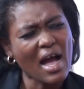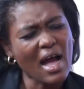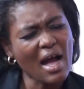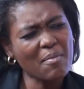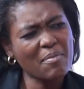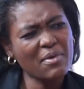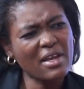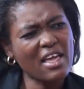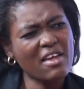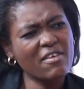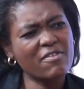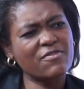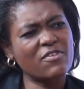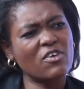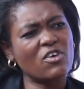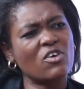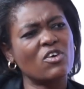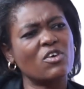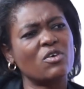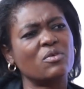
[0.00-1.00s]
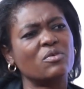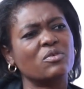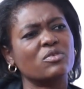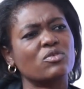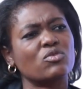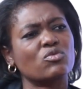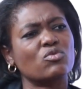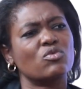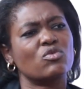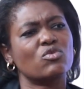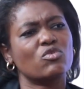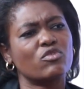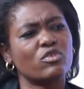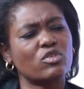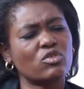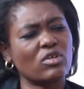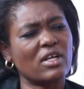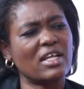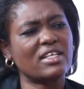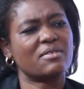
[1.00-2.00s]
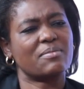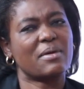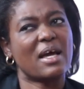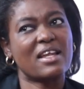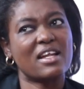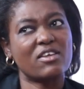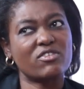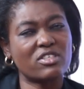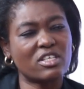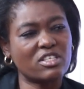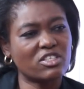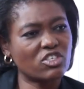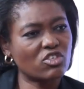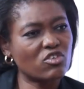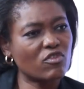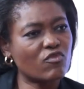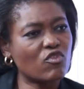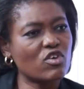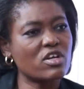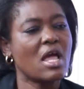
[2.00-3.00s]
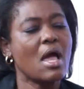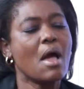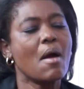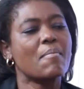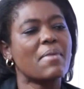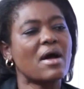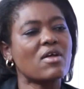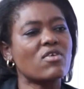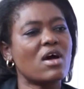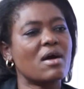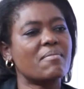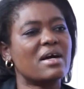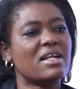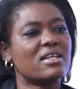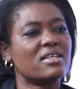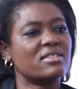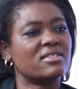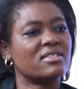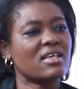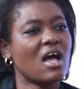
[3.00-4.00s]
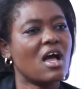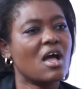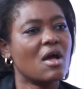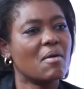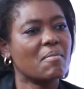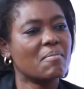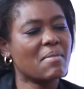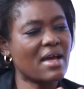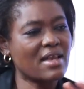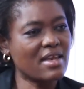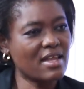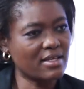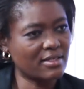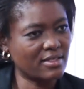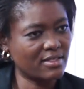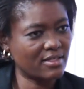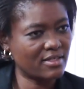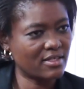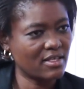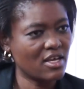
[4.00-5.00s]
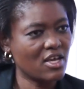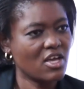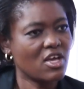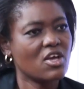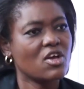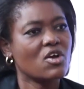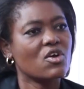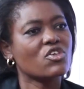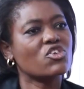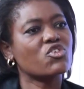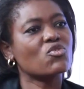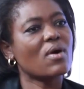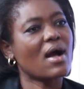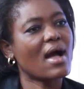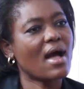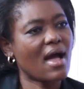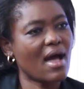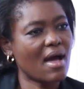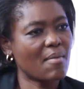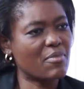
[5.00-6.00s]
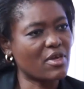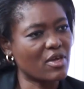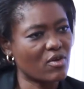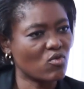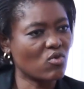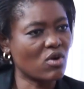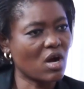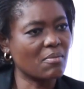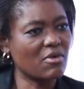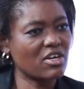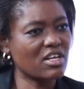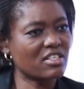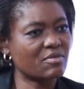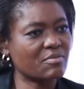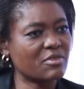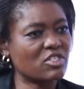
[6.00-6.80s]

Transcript: apply for school scholarship and St. John of God pano amaliza manesi. You are happy ukamona